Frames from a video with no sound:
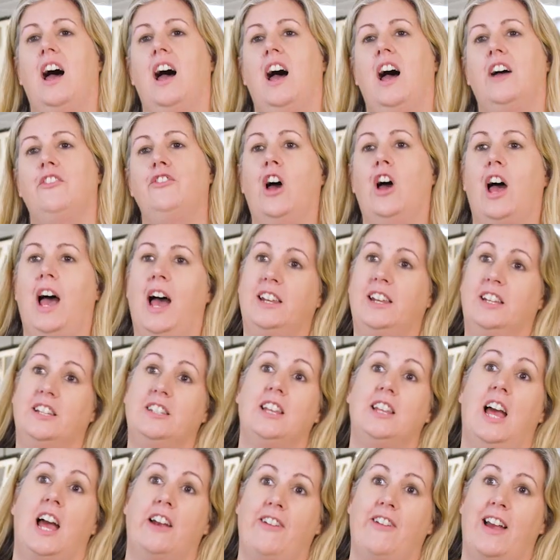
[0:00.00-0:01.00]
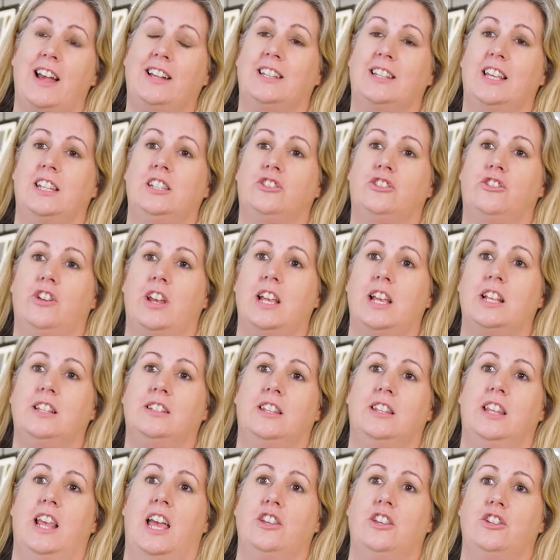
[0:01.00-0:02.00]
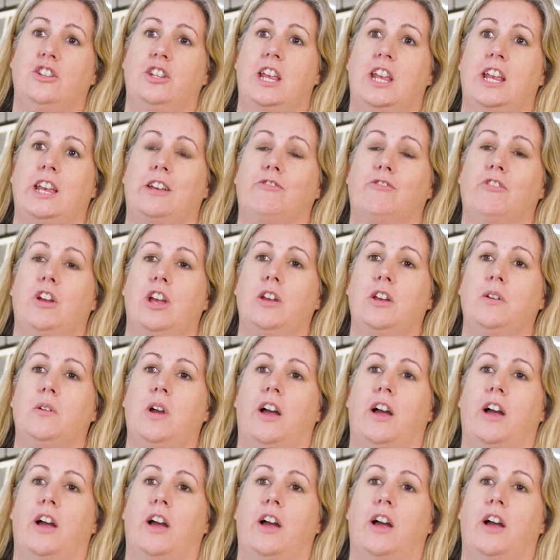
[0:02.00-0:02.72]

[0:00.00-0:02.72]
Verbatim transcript: I've not had a direct entry into the engineering route.